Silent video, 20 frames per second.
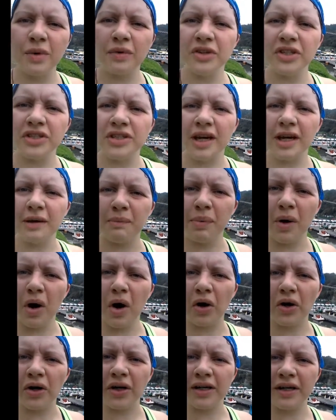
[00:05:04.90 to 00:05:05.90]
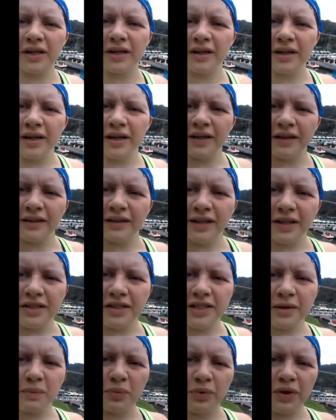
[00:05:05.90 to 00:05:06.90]
Riverside Park.
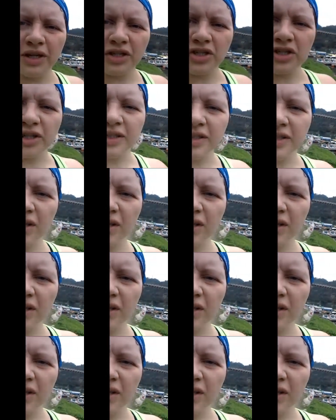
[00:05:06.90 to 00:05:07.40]
There's the bridge, you can